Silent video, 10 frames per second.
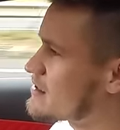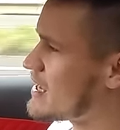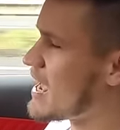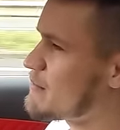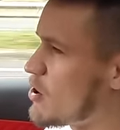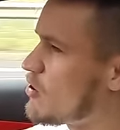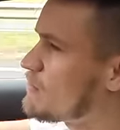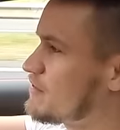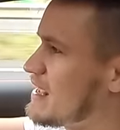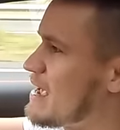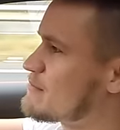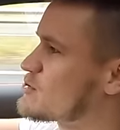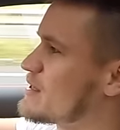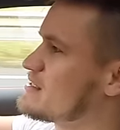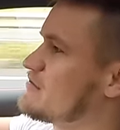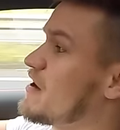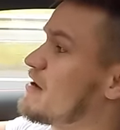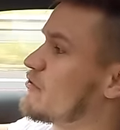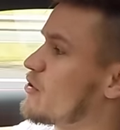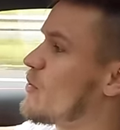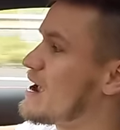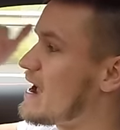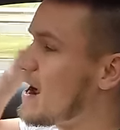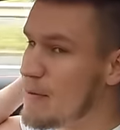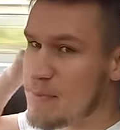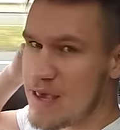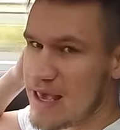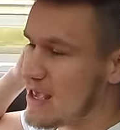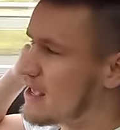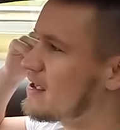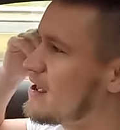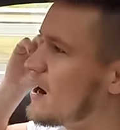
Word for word: came off the M twenty-five on the way up here,